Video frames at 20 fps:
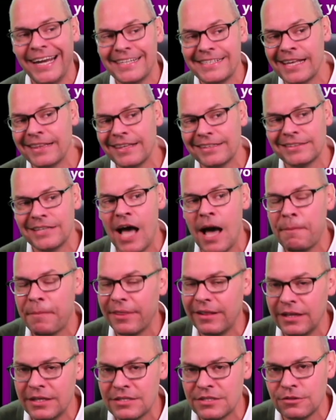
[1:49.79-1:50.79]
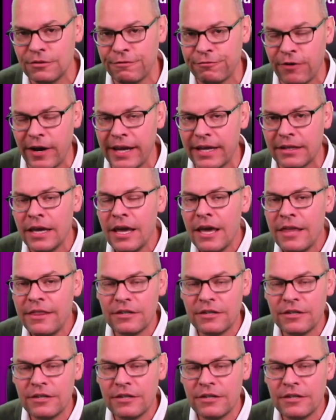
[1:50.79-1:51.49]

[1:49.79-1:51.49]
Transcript: It's at the top of the list, so frankly,